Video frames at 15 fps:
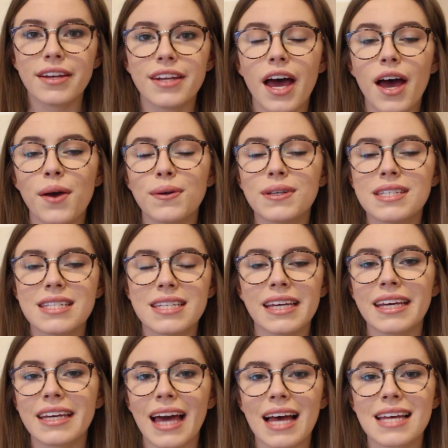Now,
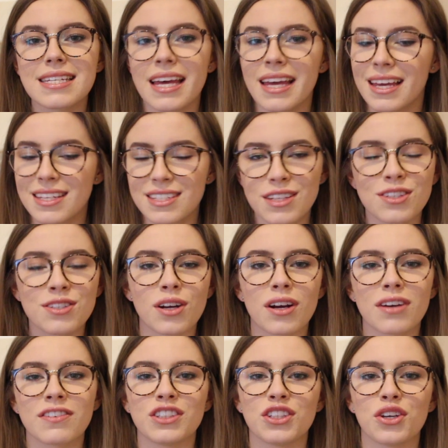seeing as it is the
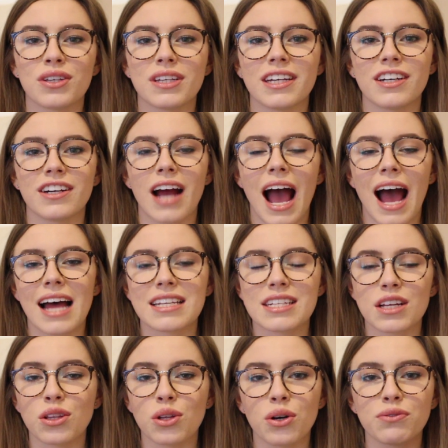start of a new year and
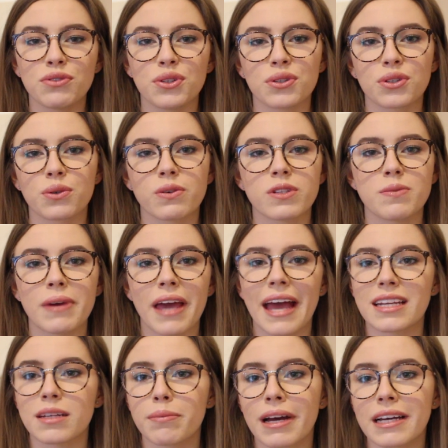a lot of you are going to be
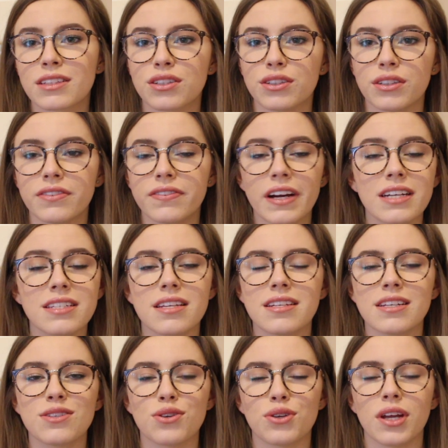heading back to
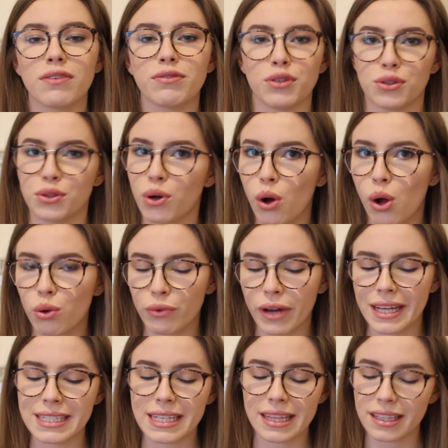university soon if you're not
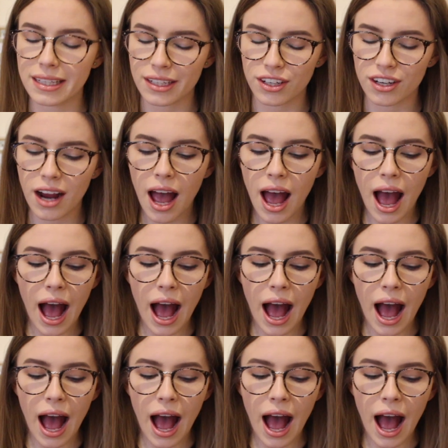already there,